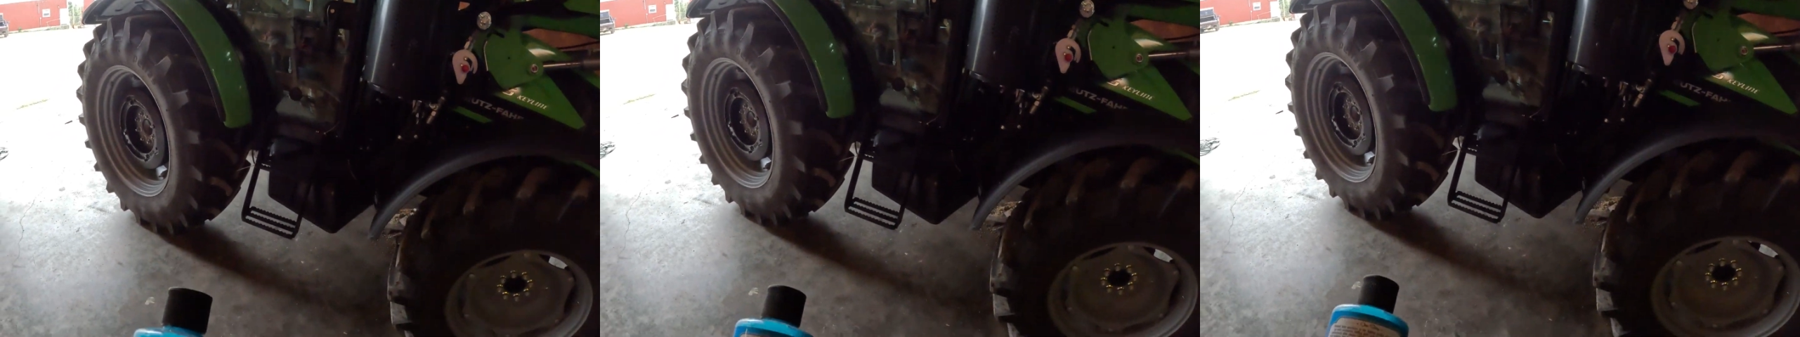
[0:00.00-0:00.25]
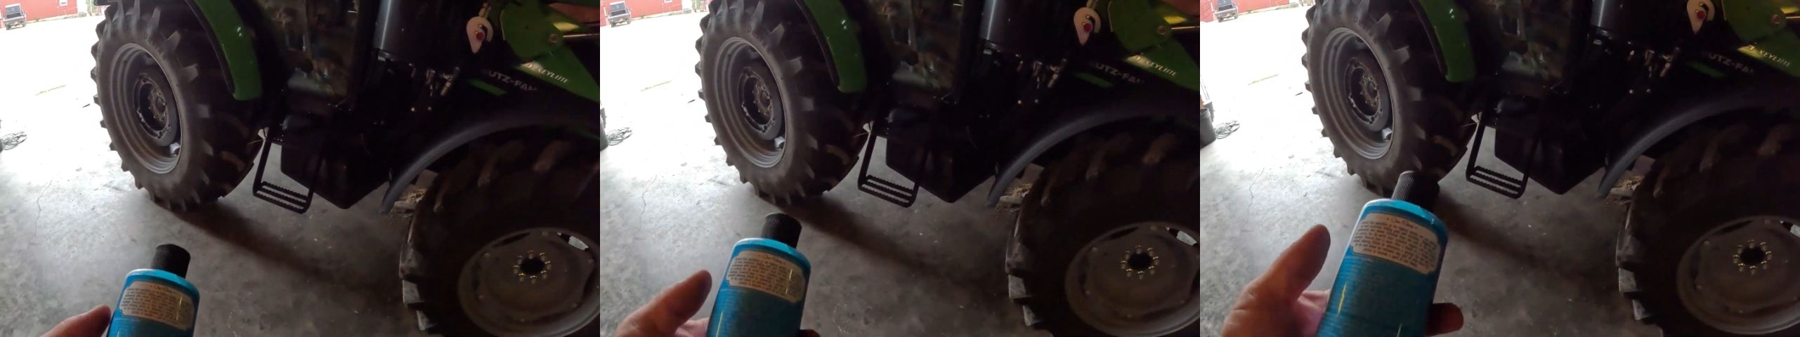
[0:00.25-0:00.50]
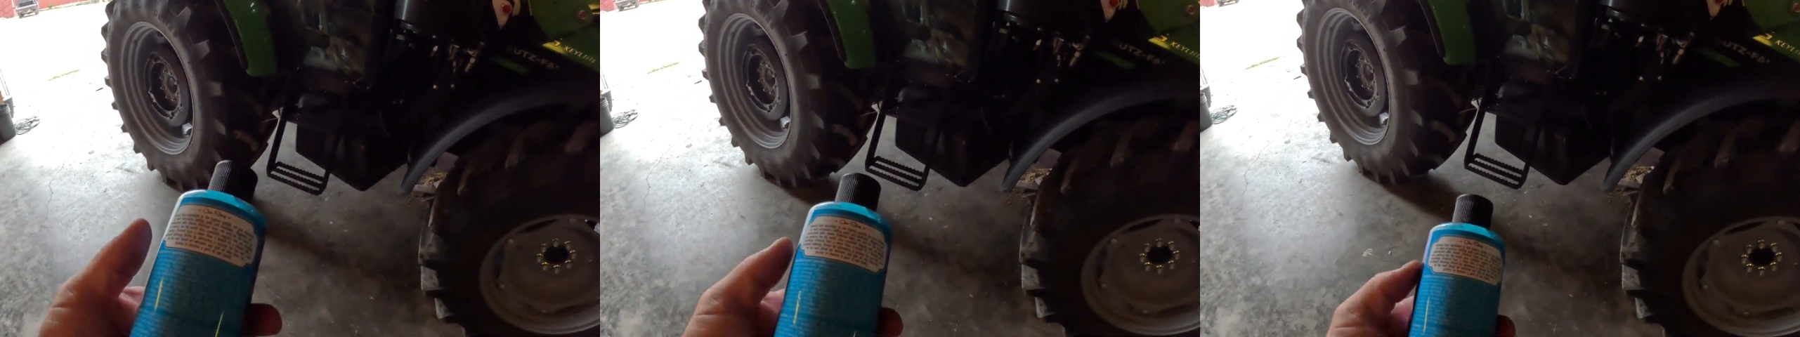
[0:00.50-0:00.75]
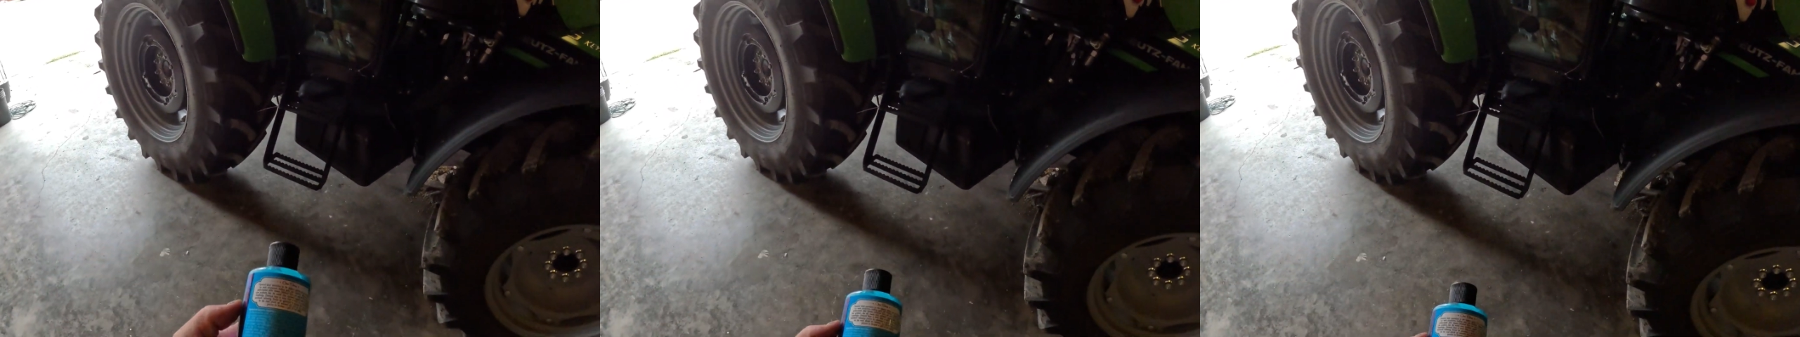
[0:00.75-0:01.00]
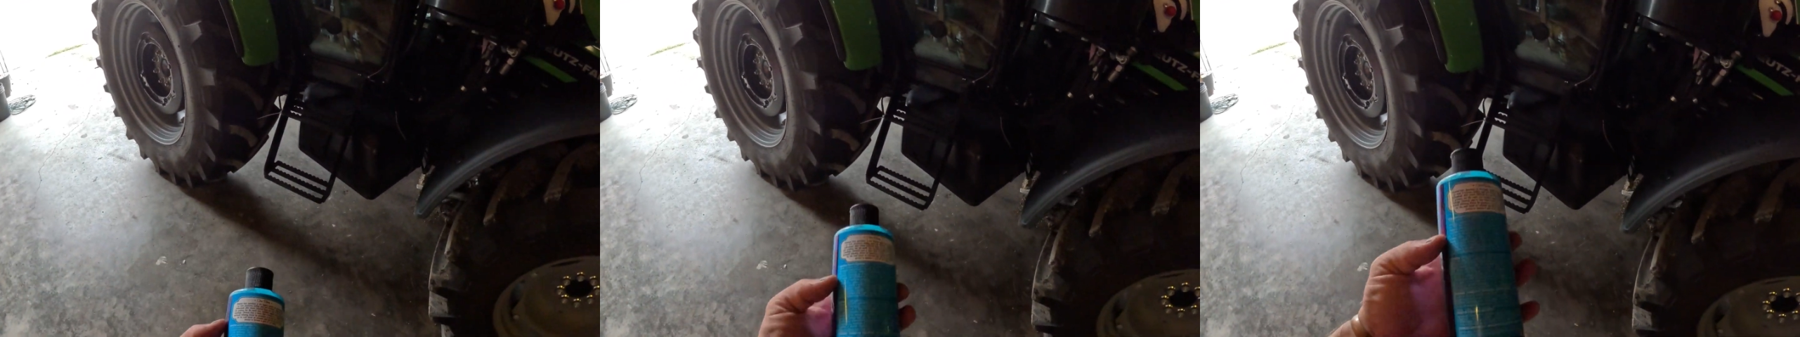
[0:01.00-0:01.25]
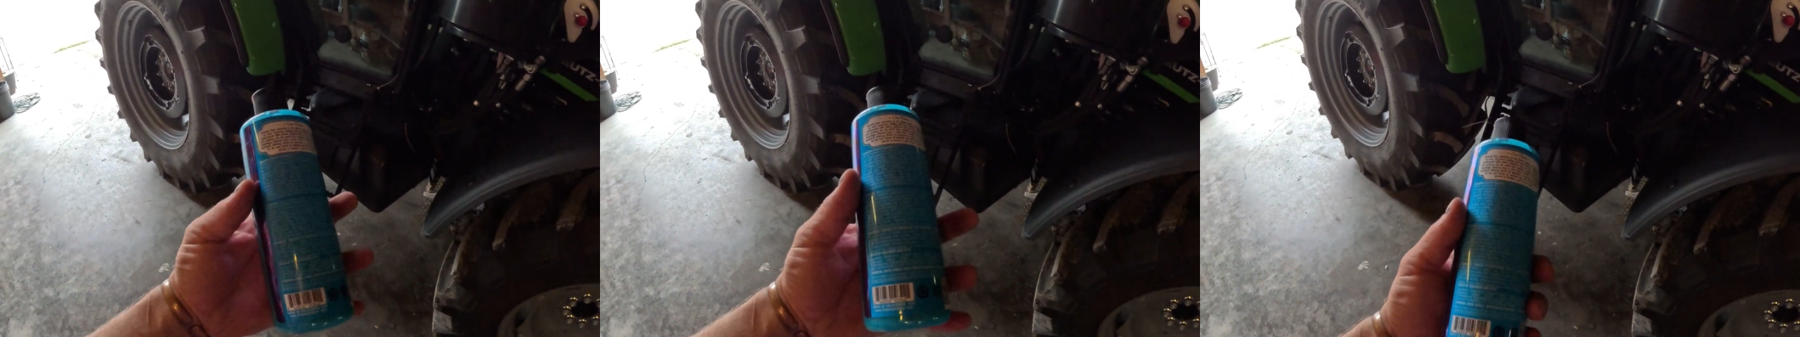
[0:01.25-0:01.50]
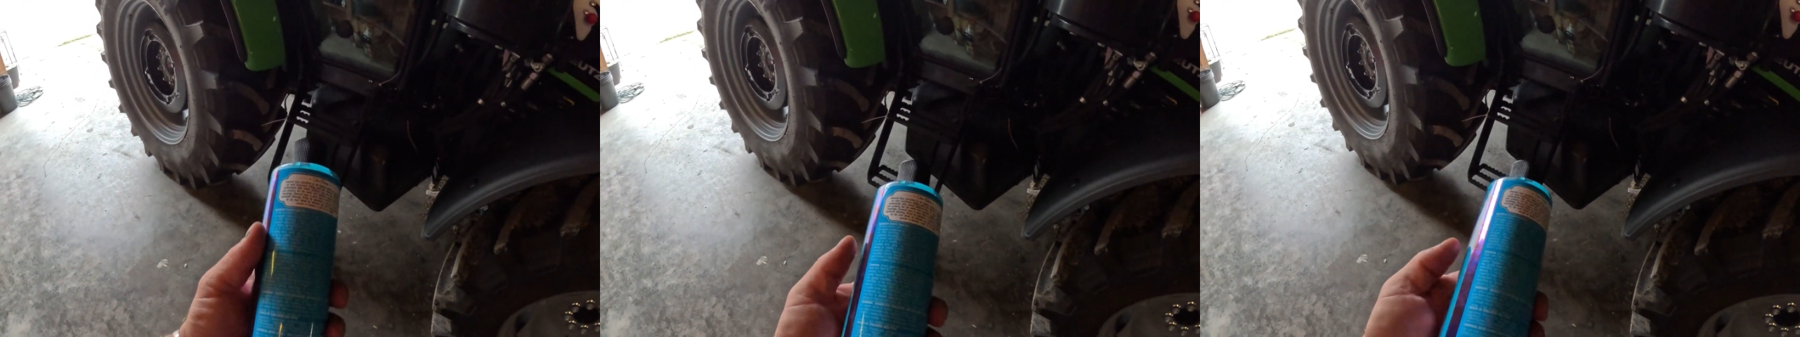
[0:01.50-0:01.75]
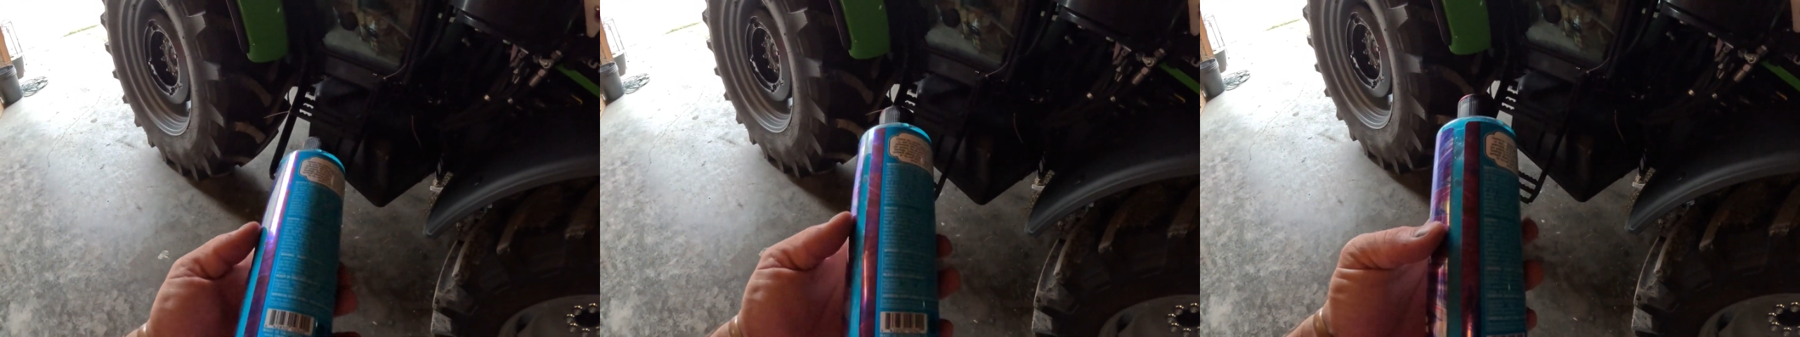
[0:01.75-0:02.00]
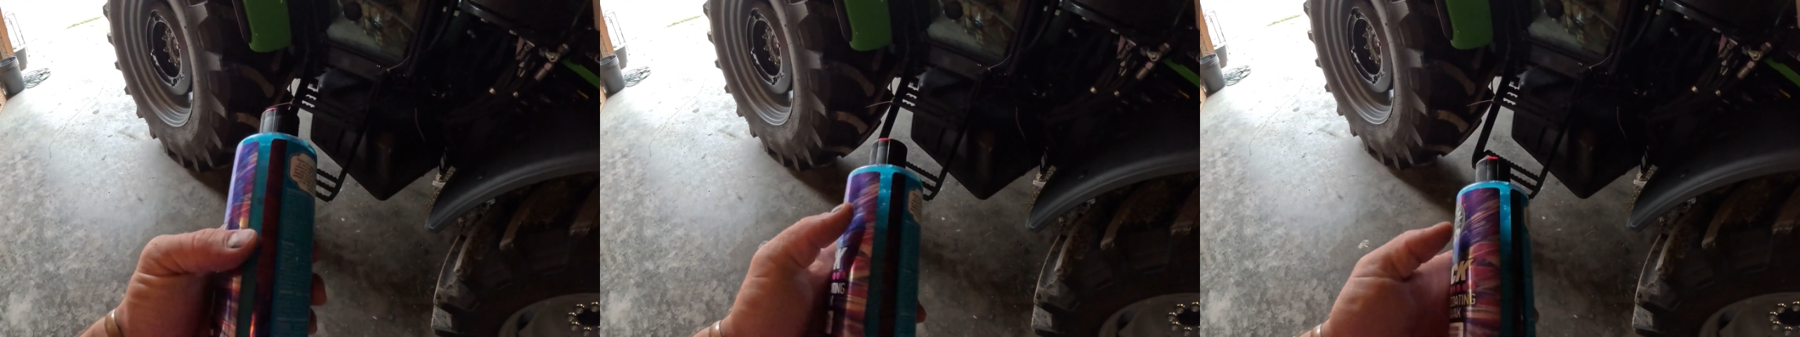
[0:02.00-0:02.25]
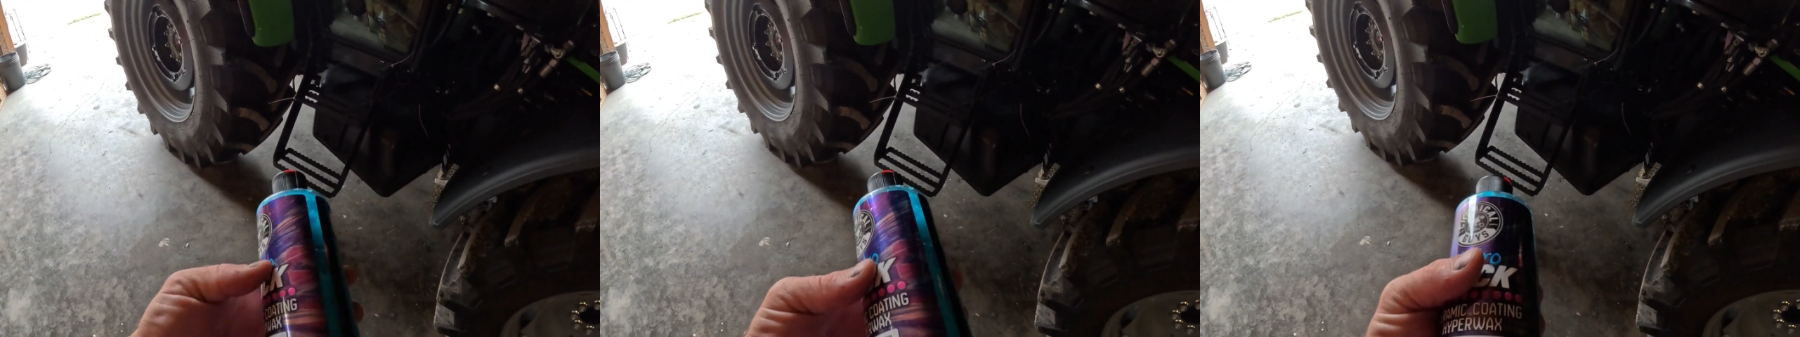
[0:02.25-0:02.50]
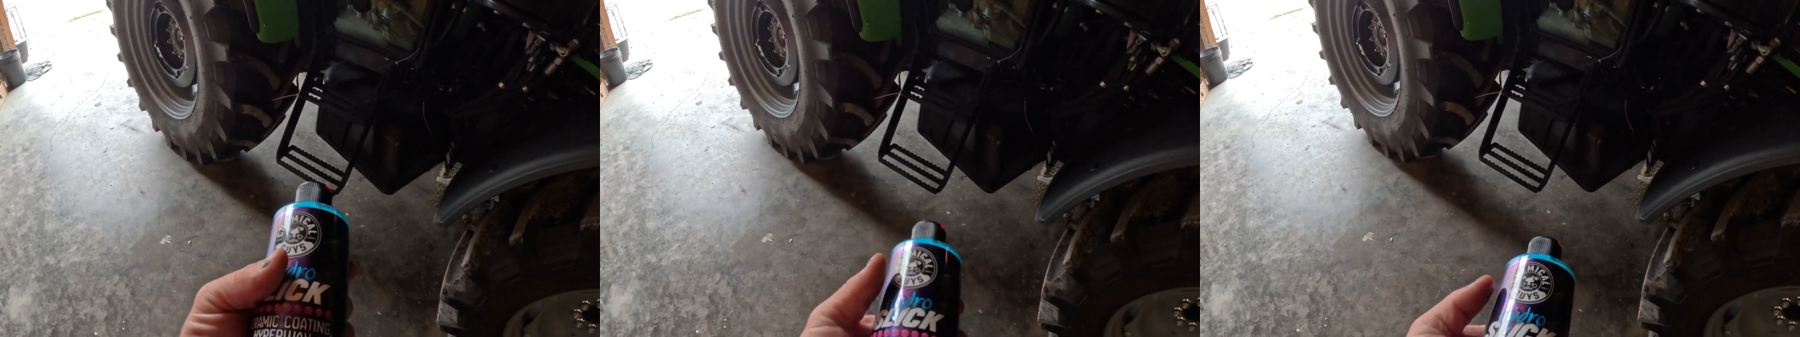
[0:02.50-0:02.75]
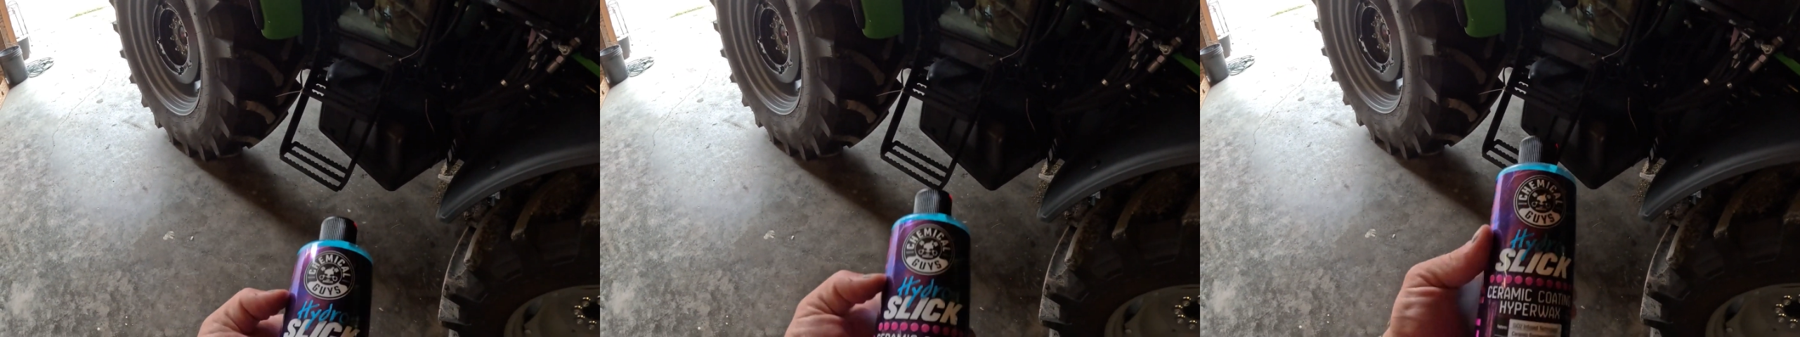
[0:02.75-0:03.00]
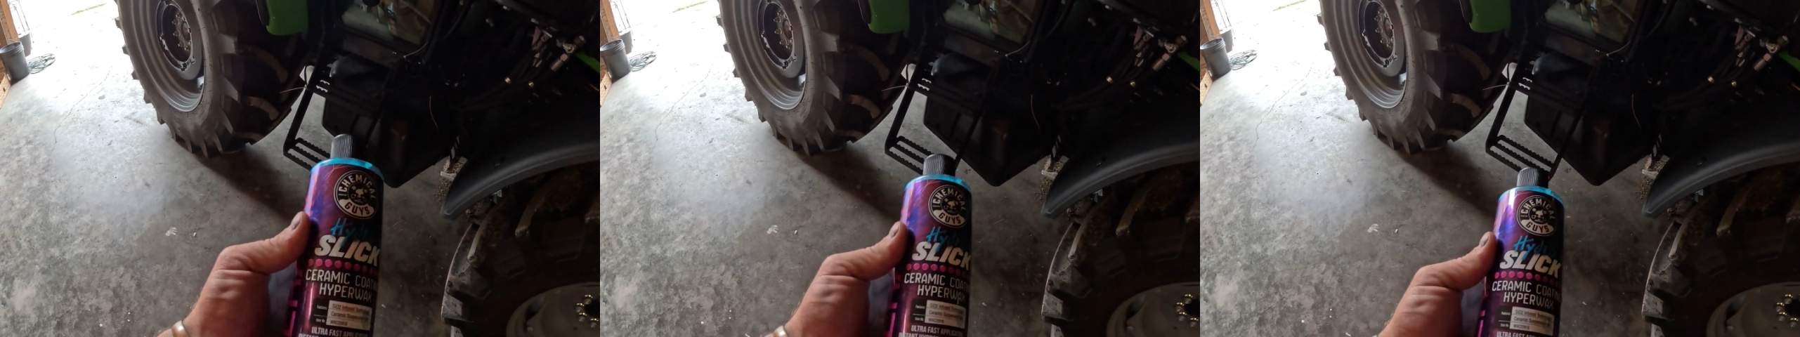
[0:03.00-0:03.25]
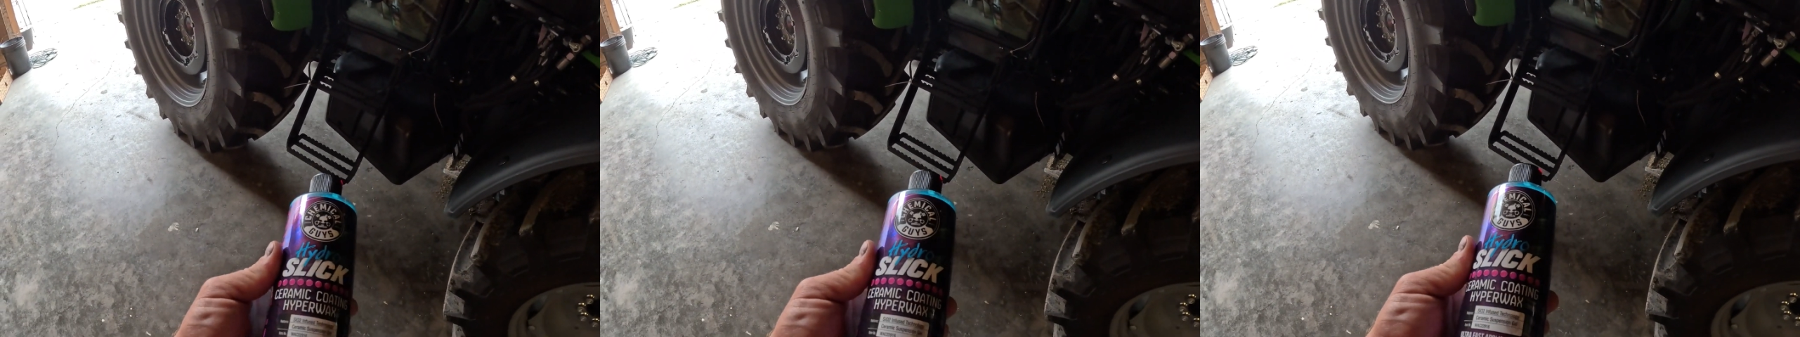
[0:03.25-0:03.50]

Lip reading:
[unreadable: no face in view]